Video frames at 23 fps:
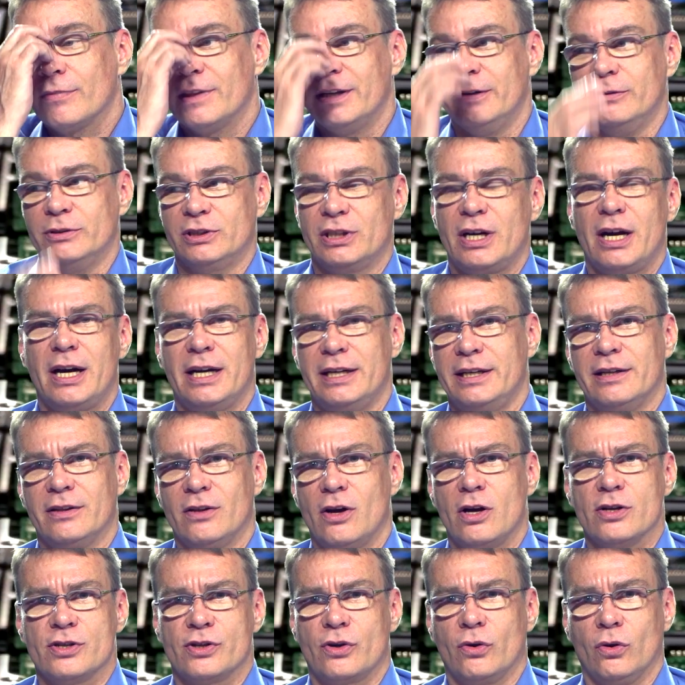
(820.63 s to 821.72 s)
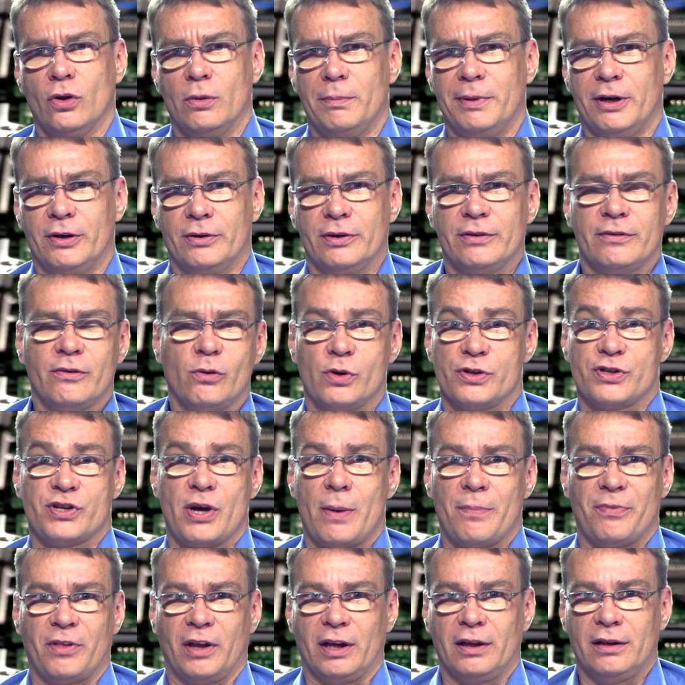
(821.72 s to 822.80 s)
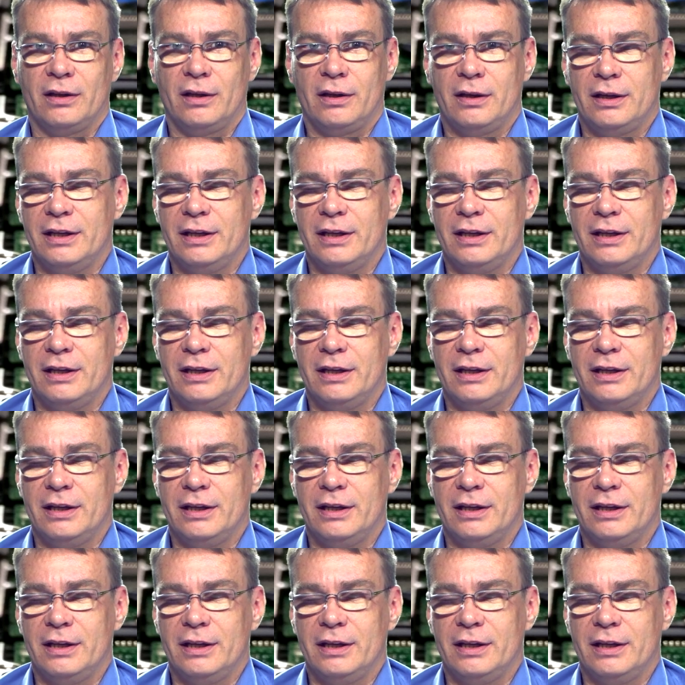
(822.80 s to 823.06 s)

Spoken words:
He was ideological about it or something.